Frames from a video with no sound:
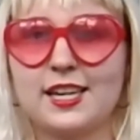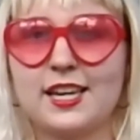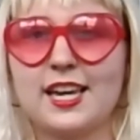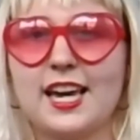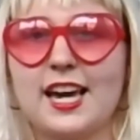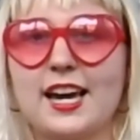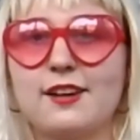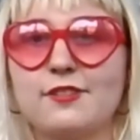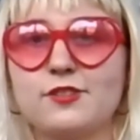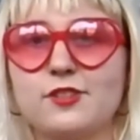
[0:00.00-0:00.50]

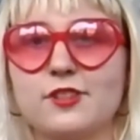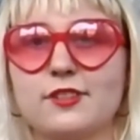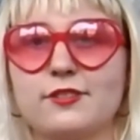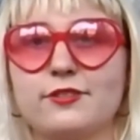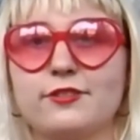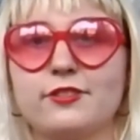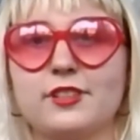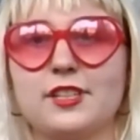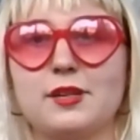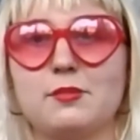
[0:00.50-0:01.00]
After the
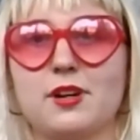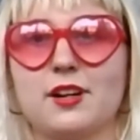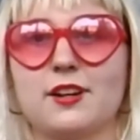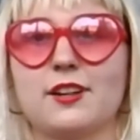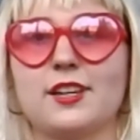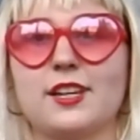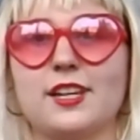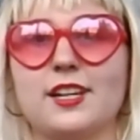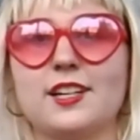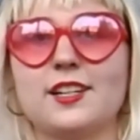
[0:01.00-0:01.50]
flea
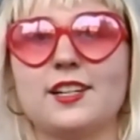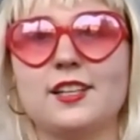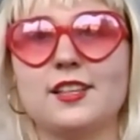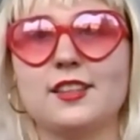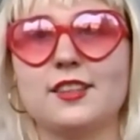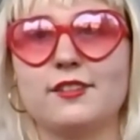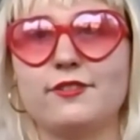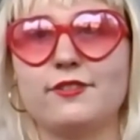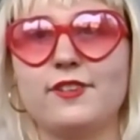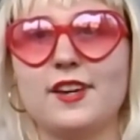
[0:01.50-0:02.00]
market,
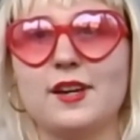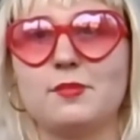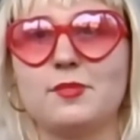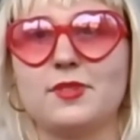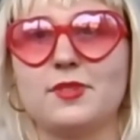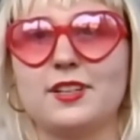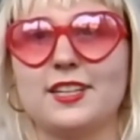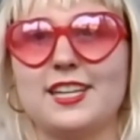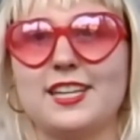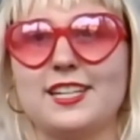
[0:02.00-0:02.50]
the
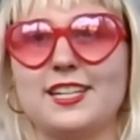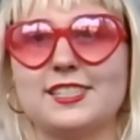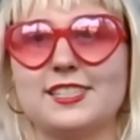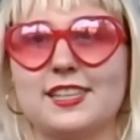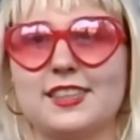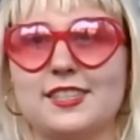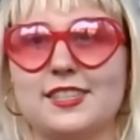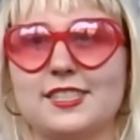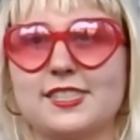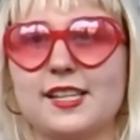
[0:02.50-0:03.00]
family eats
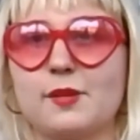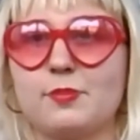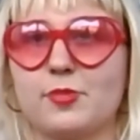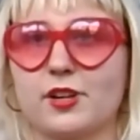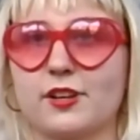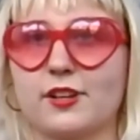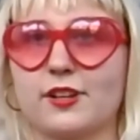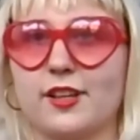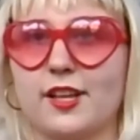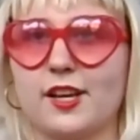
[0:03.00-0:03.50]
at the supper
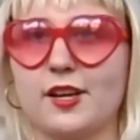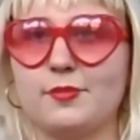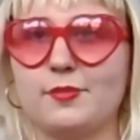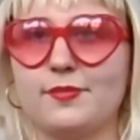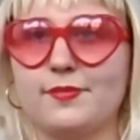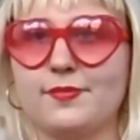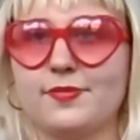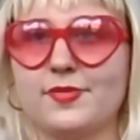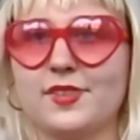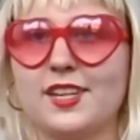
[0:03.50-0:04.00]
club.
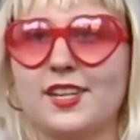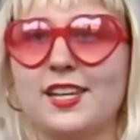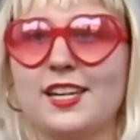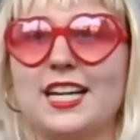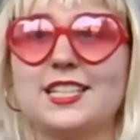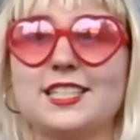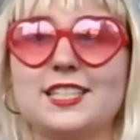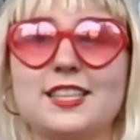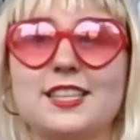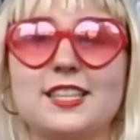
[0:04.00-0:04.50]

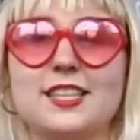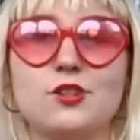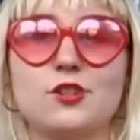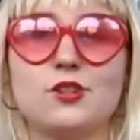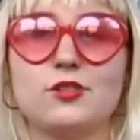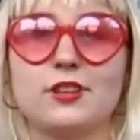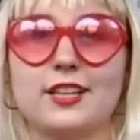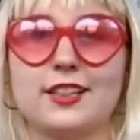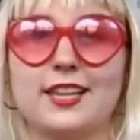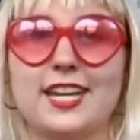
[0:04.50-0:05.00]
It's the
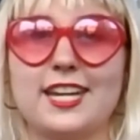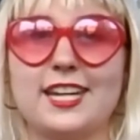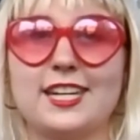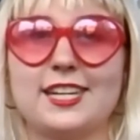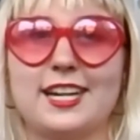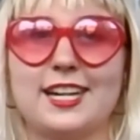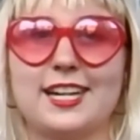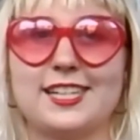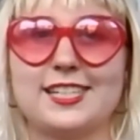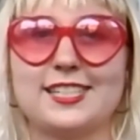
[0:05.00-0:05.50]
only late
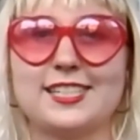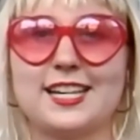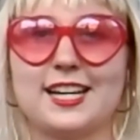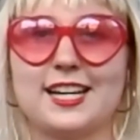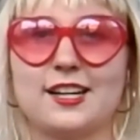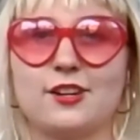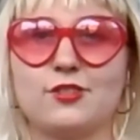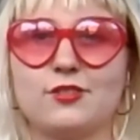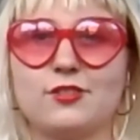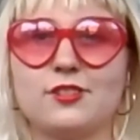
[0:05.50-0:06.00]
night in
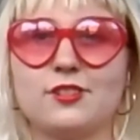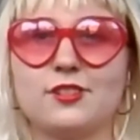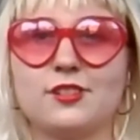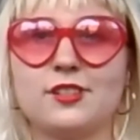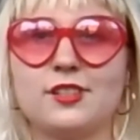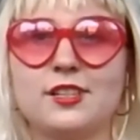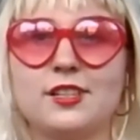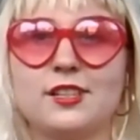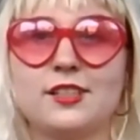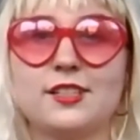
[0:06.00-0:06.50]
town.
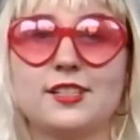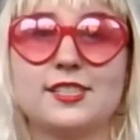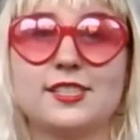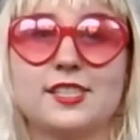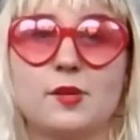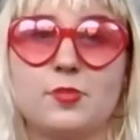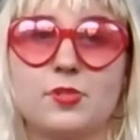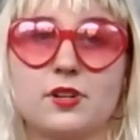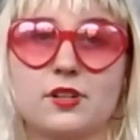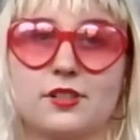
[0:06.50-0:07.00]
The
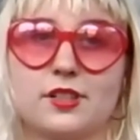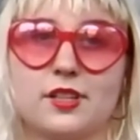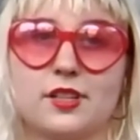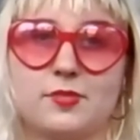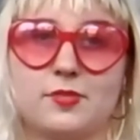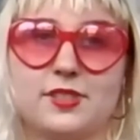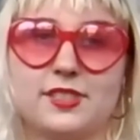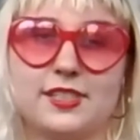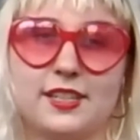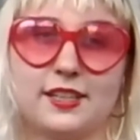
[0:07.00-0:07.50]
supper club
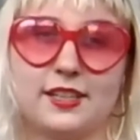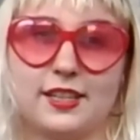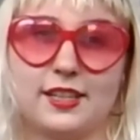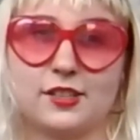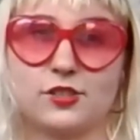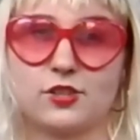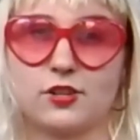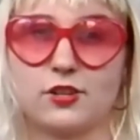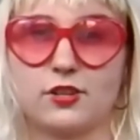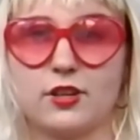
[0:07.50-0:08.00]

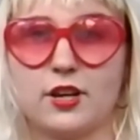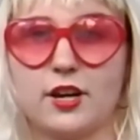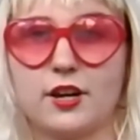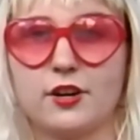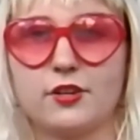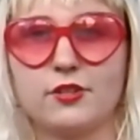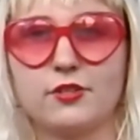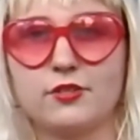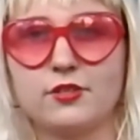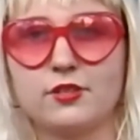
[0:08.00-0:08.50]
ceilings are
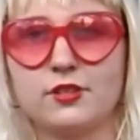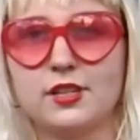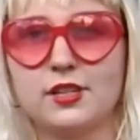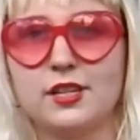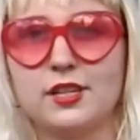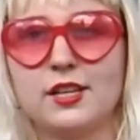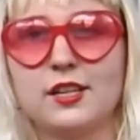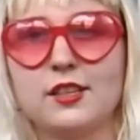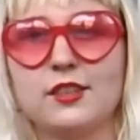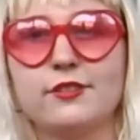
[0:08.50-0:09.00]
low.
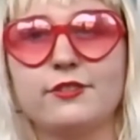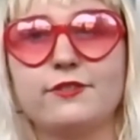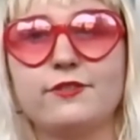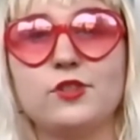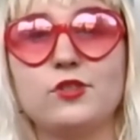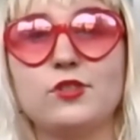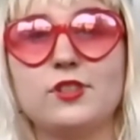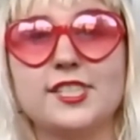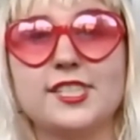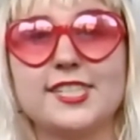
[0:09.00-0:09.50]
The
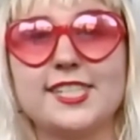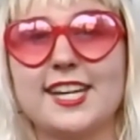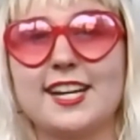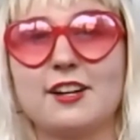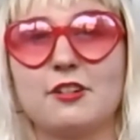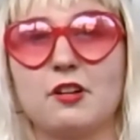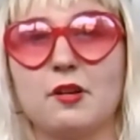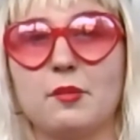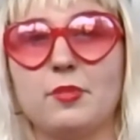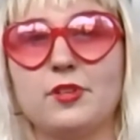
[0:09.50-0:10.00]
food is
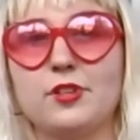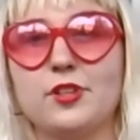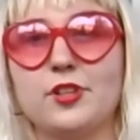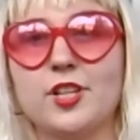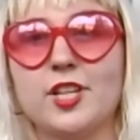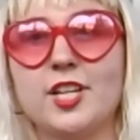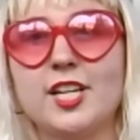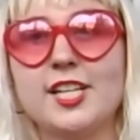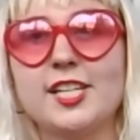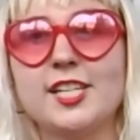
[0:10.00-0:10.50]
terrible.
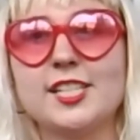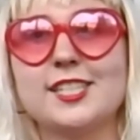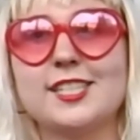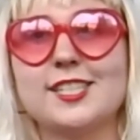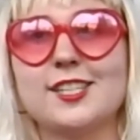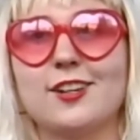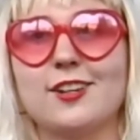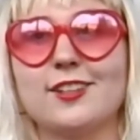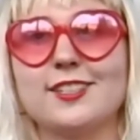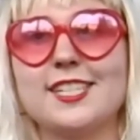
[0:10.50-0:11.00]

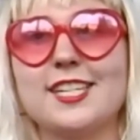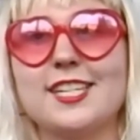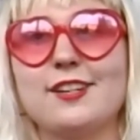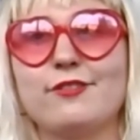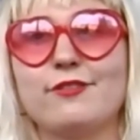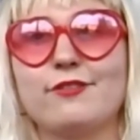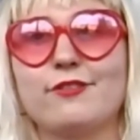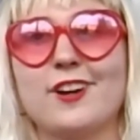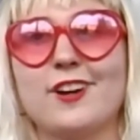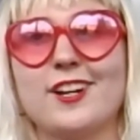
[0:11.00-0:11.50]
Salty
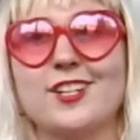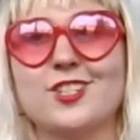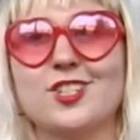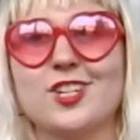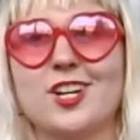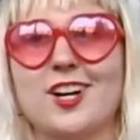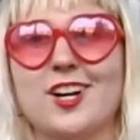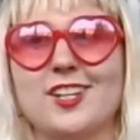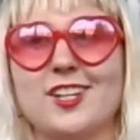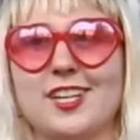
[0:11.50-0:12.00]
French
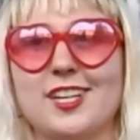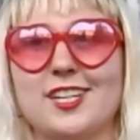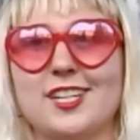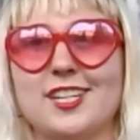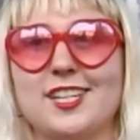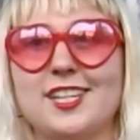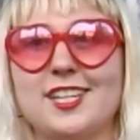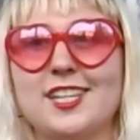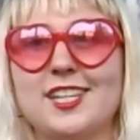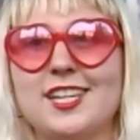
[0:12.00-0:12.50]

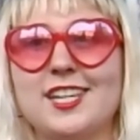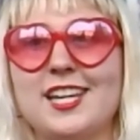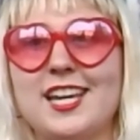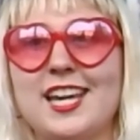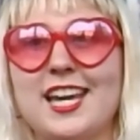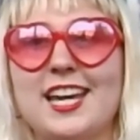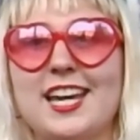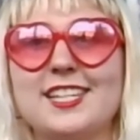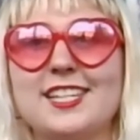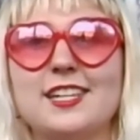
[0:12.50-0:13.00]
onion
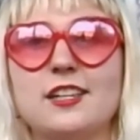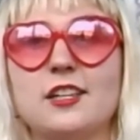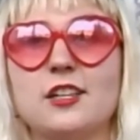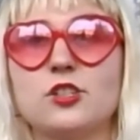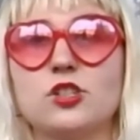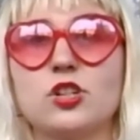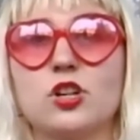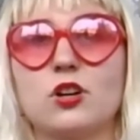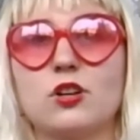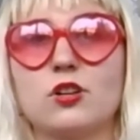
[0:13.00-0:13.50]
and an
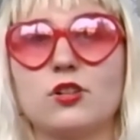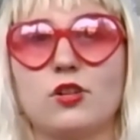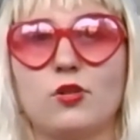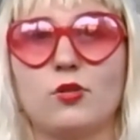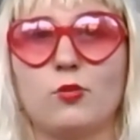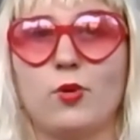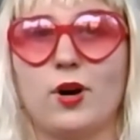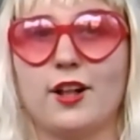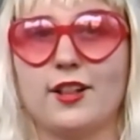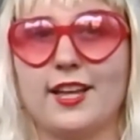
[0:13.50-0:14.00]
eternal
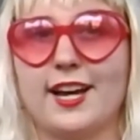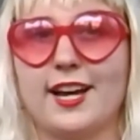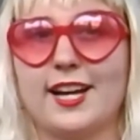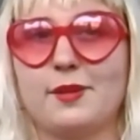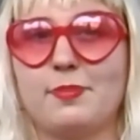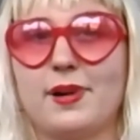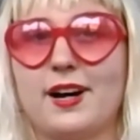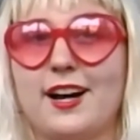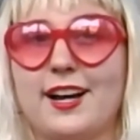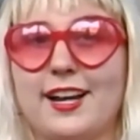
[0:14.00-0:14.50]
walleye
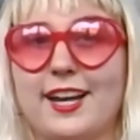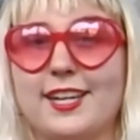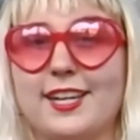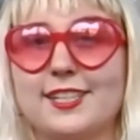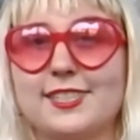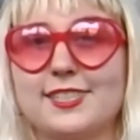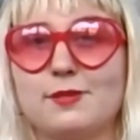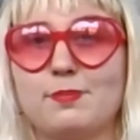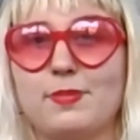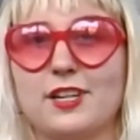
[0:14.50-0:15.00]
pike
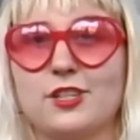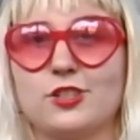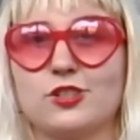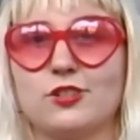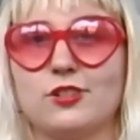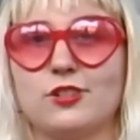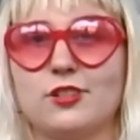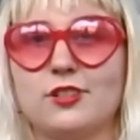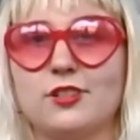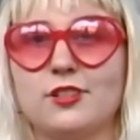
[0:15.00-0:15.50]

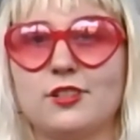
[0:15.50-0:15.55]
special.